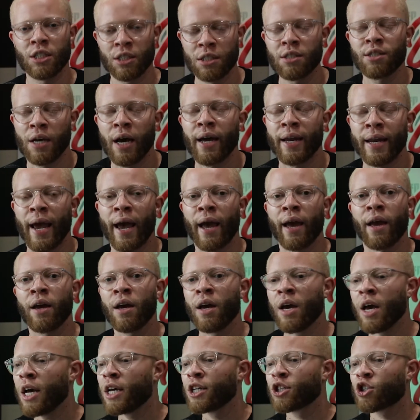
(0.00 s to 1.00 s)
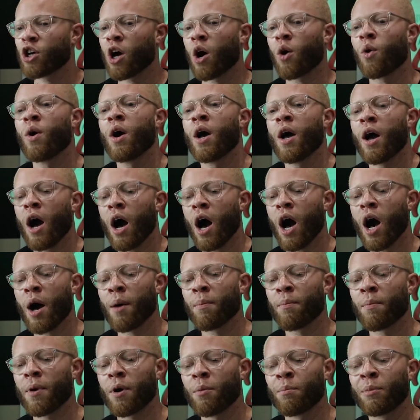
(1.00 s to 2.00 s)
today. So,
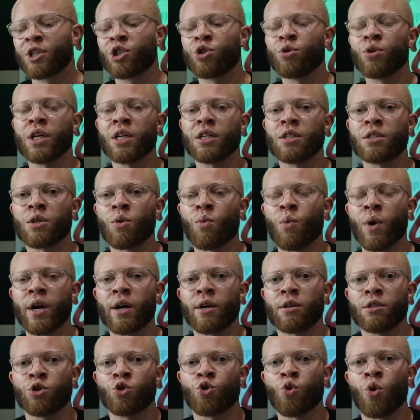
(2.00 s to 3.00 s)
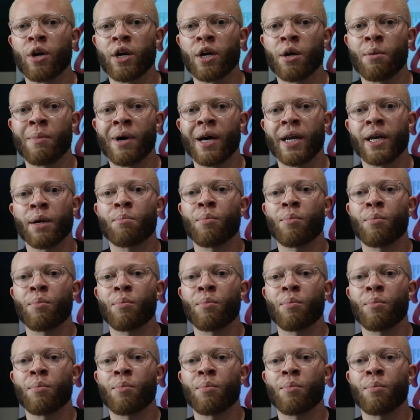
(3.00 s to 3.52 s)
but you need somewhere to store your money.